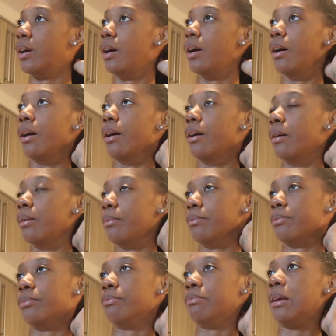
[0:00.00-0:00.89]

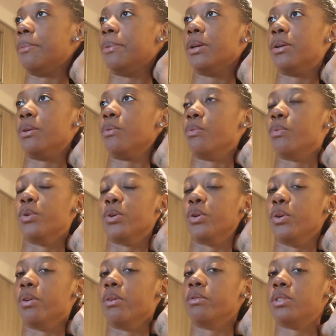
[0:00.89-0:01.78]
um maybe we'll
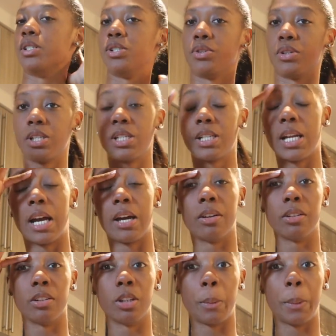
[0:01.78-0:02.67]
go to
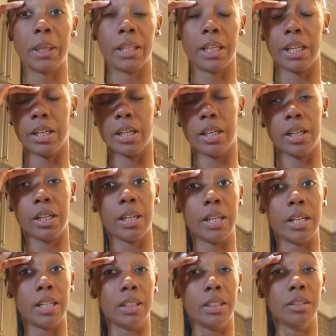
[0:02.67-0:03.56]
georgetown a little bit later
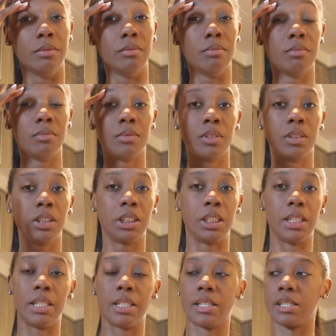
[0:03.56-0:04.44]
and
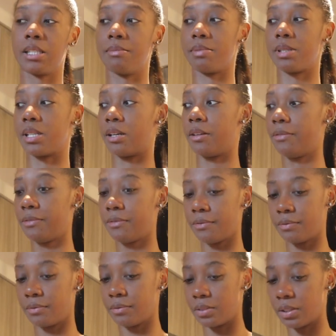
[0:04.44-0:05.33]
she can get some
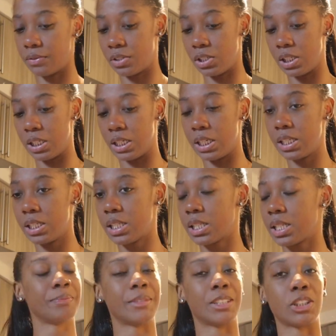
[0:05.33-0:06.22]
stuff if she
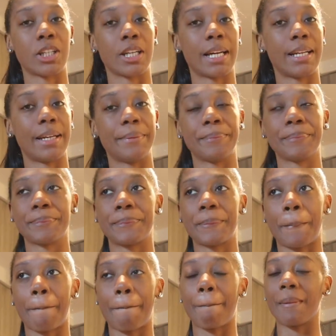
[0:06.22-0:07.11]
needs so i got
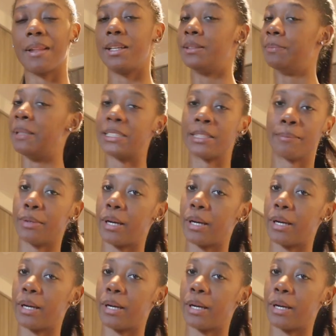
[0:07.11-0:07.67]
let's make some